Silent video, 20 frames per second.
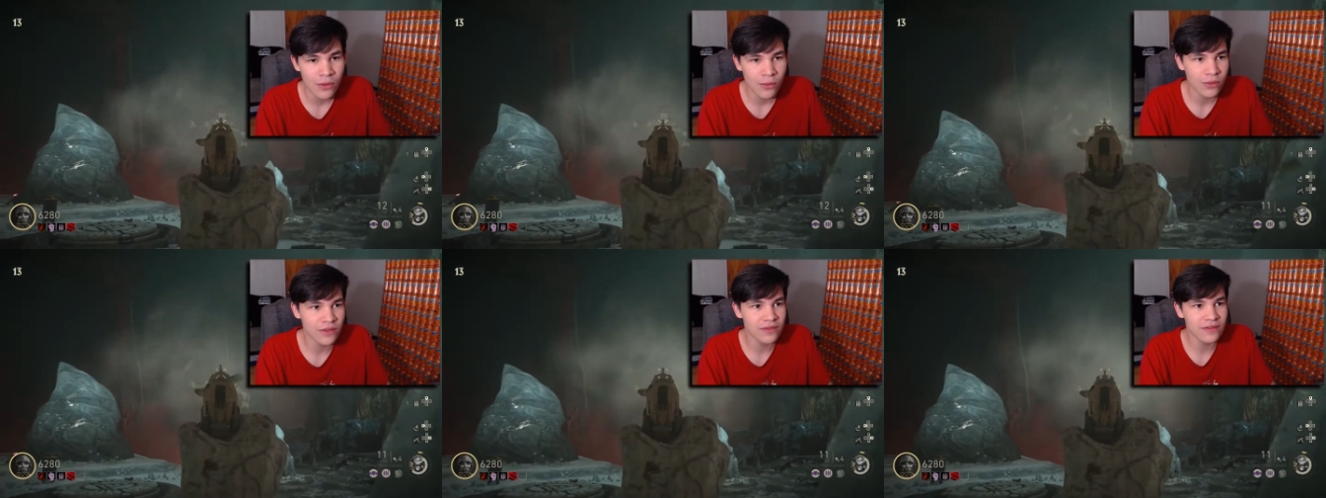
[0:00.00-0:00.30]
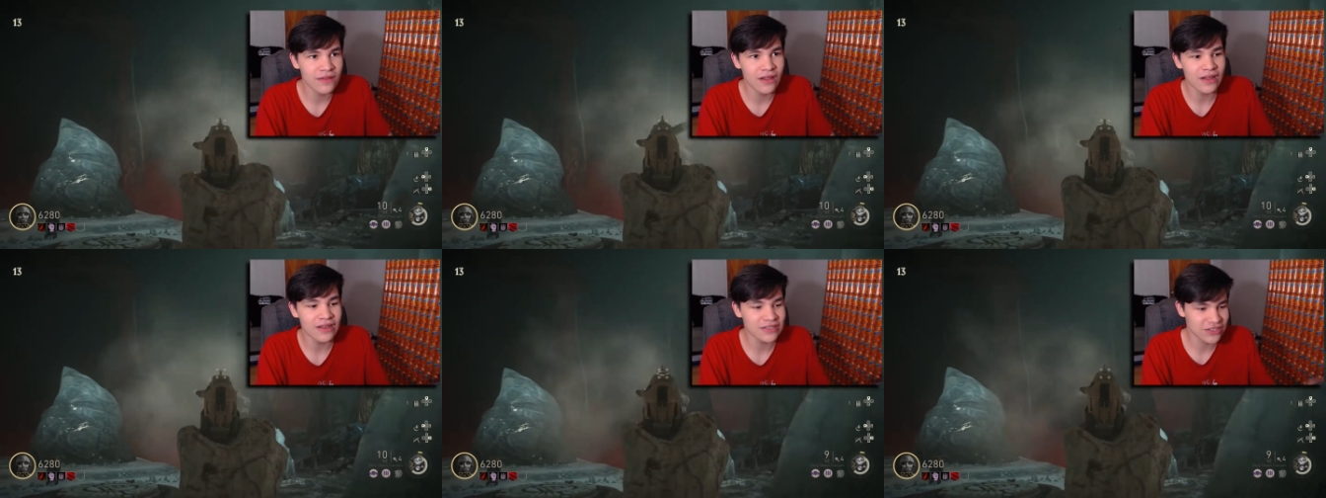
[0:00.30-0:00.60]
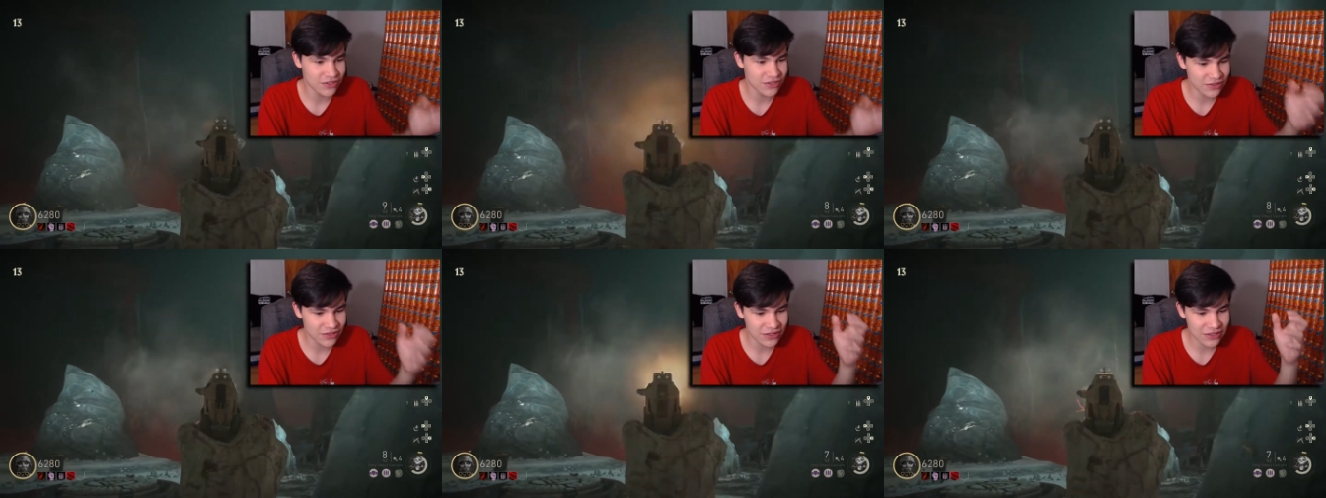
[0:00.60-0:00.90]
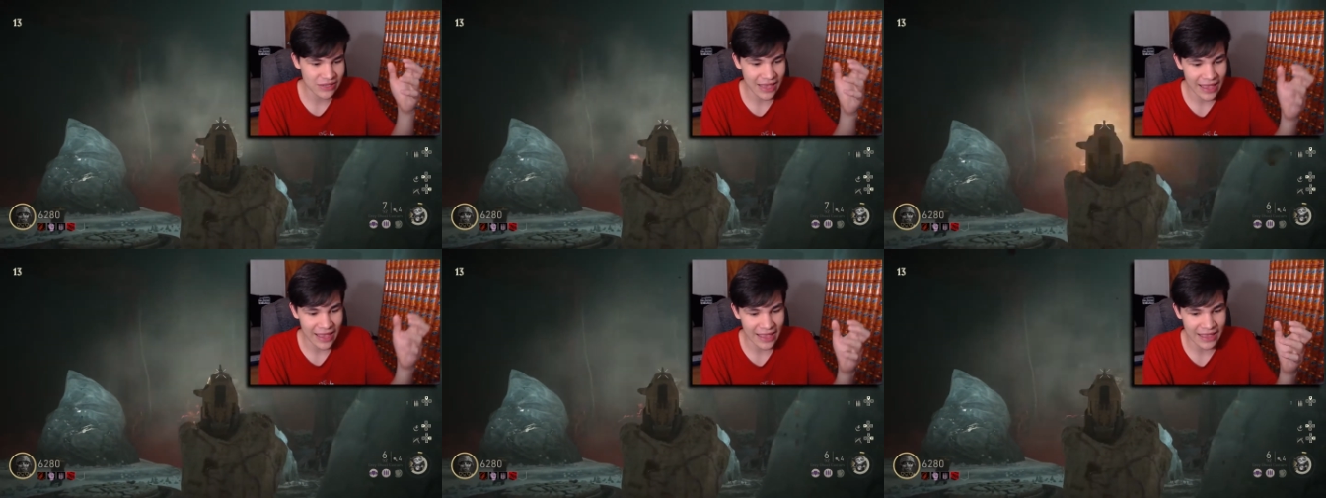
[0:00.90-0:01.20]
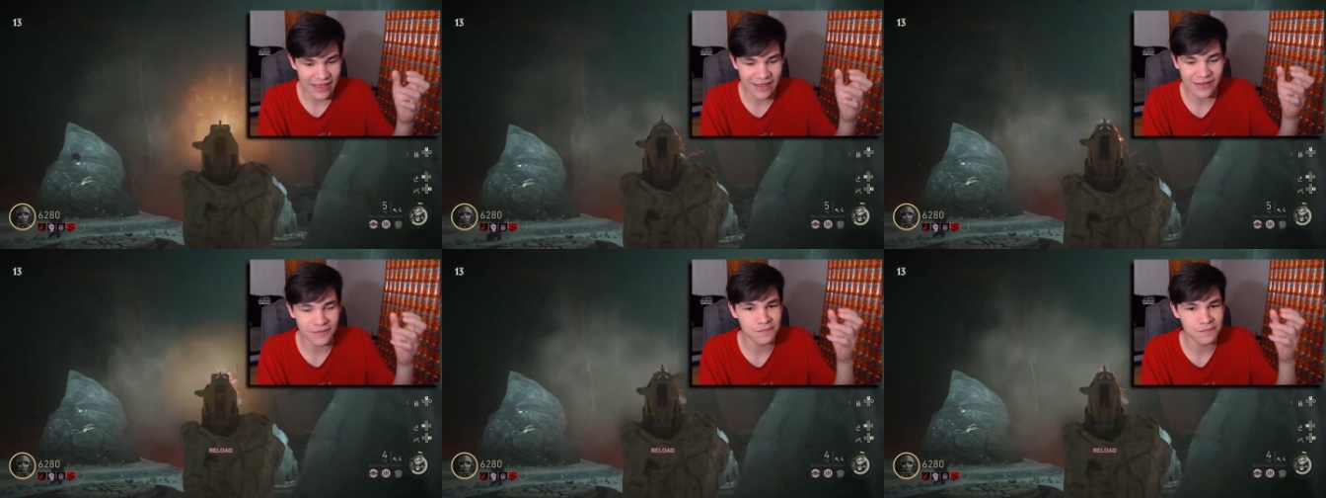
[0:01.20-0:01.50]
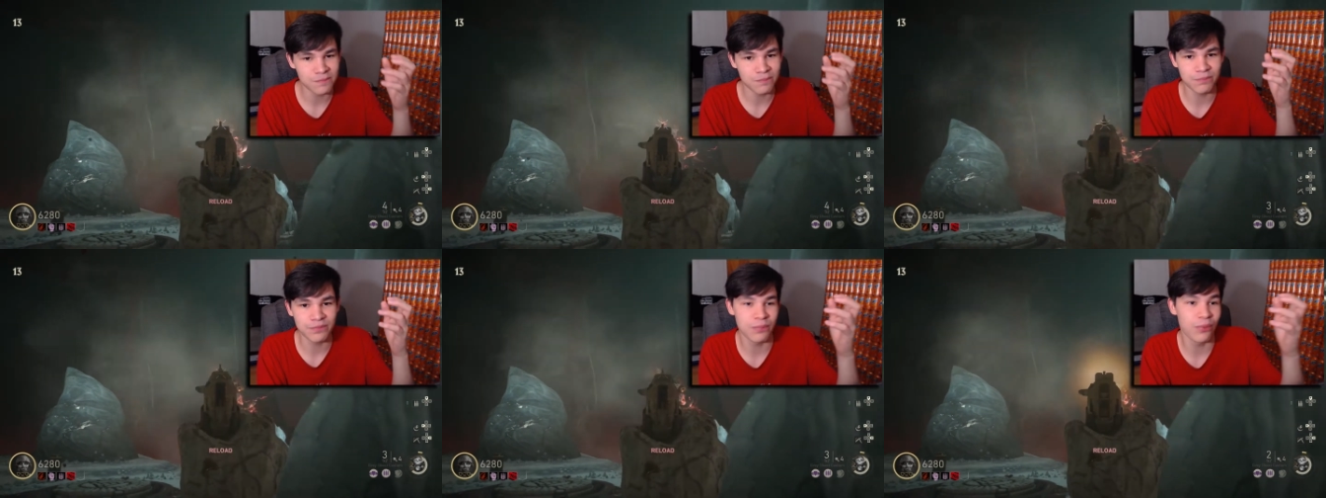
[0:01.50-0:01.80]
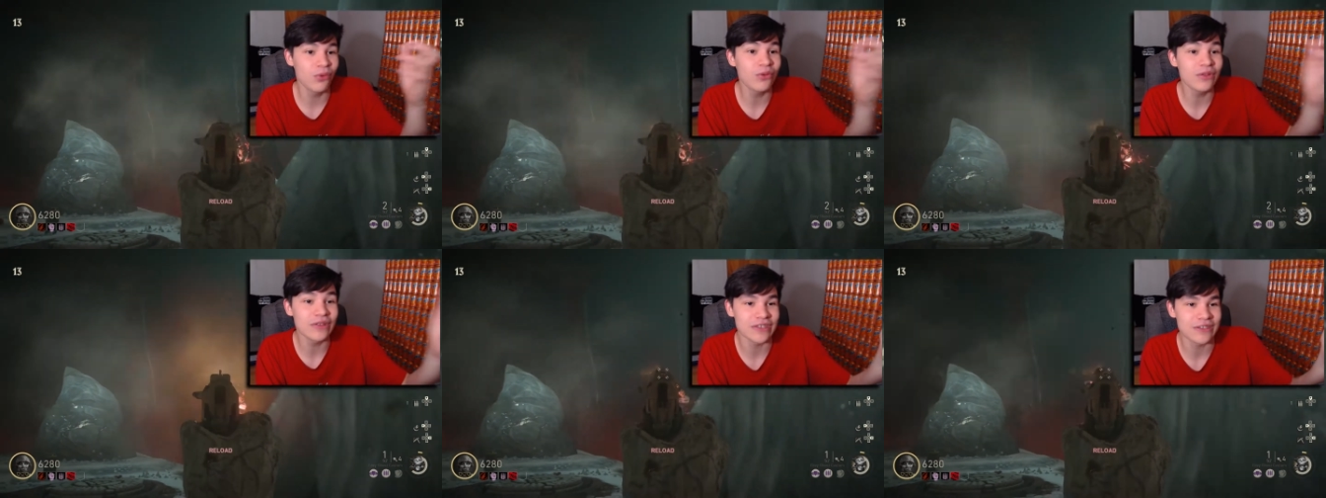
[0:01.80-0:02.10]
was not just a
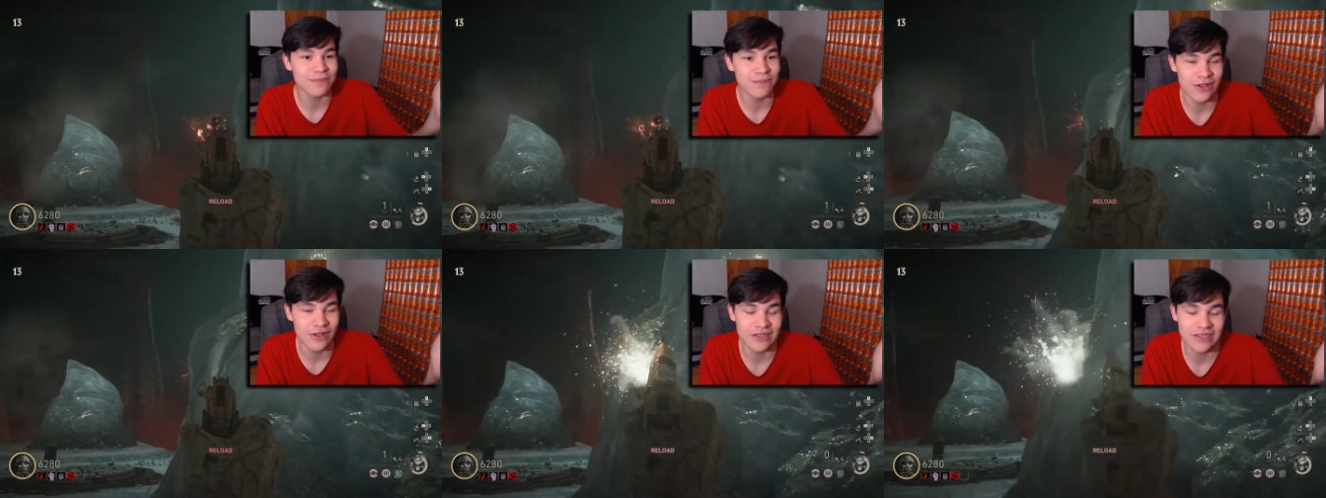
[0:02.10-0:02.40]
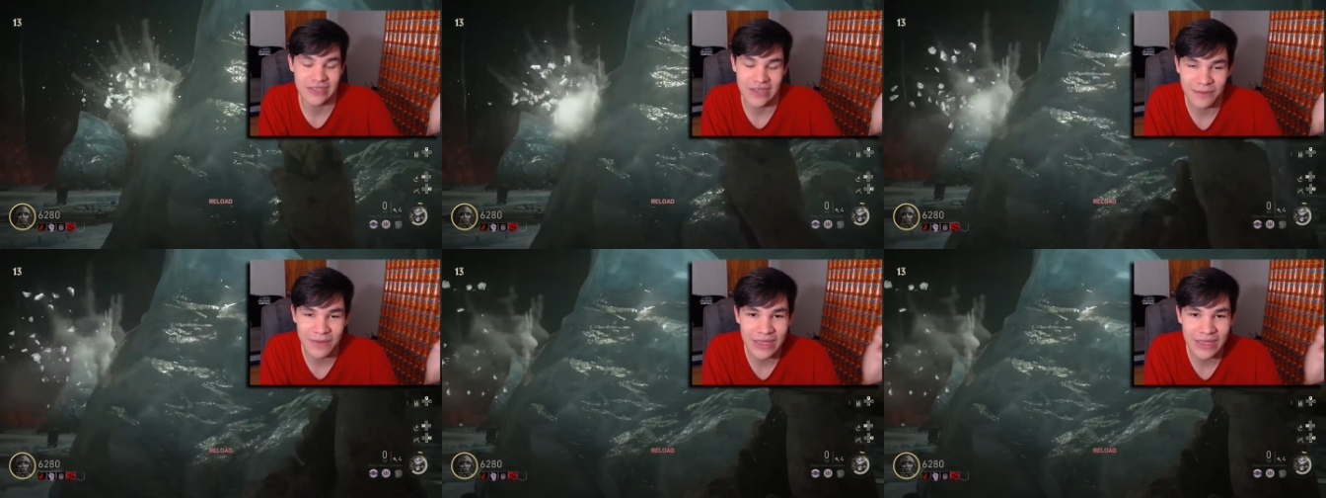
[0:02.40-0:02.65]
bullet sponge.